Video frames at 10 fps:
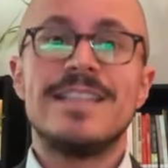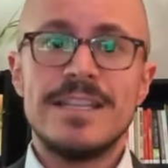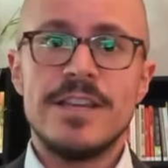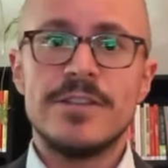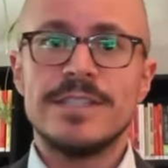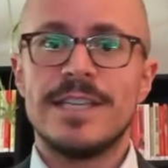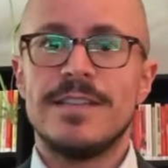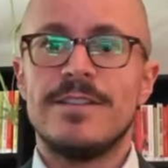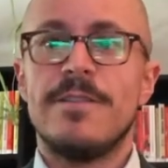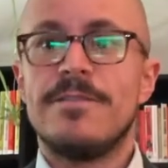10 years
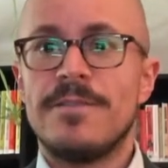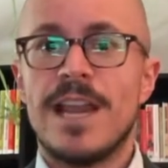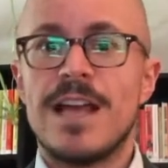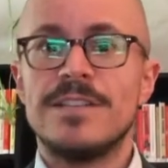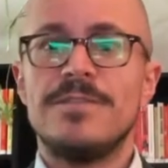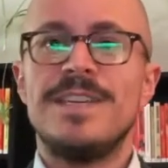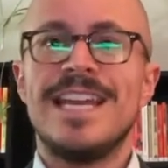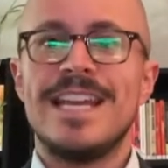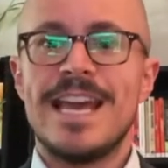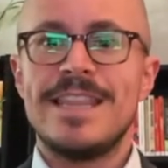in philosophy
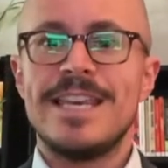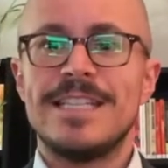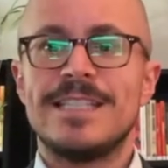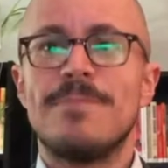and ethics,